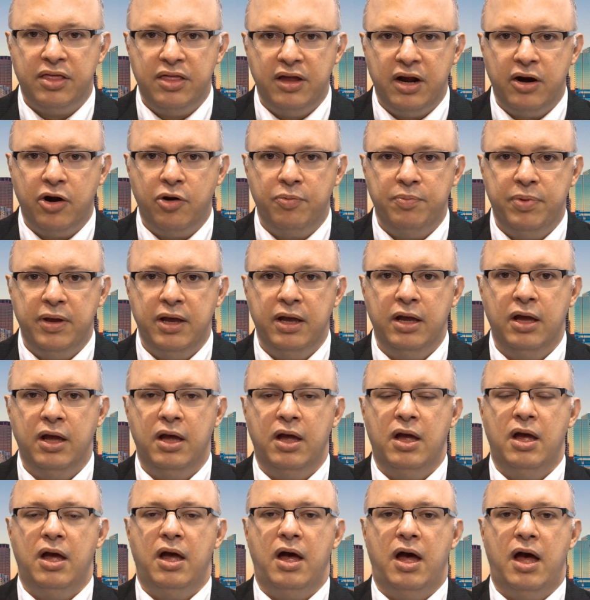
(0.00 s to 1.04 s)
therapy
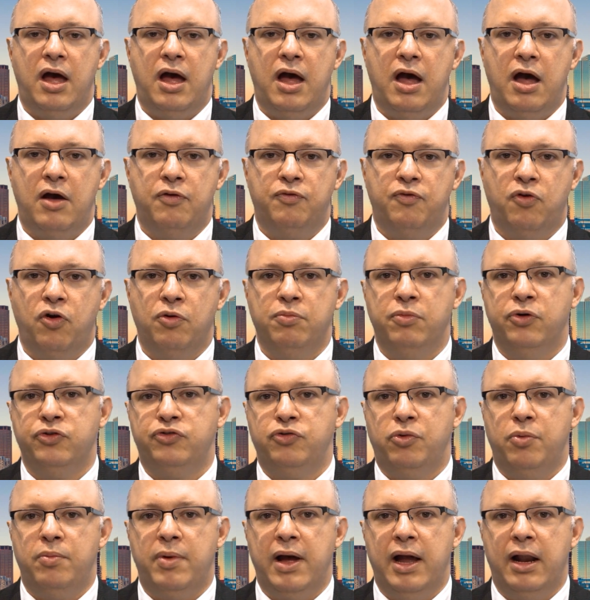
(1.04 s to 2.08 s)
for
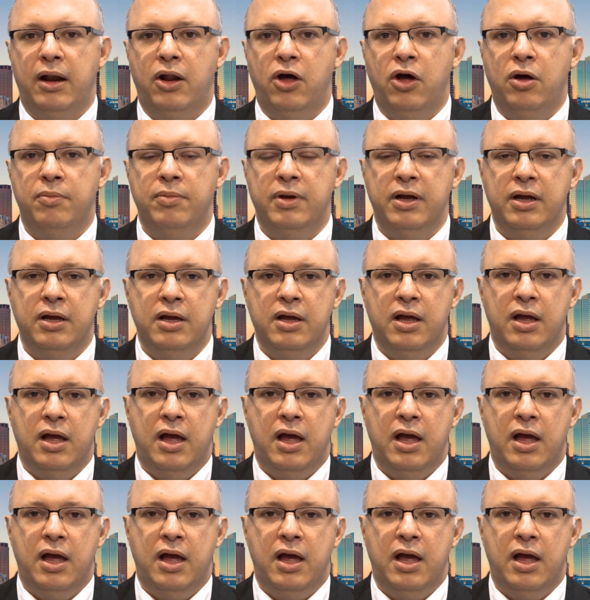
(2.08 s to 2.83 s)
multiple myeloma.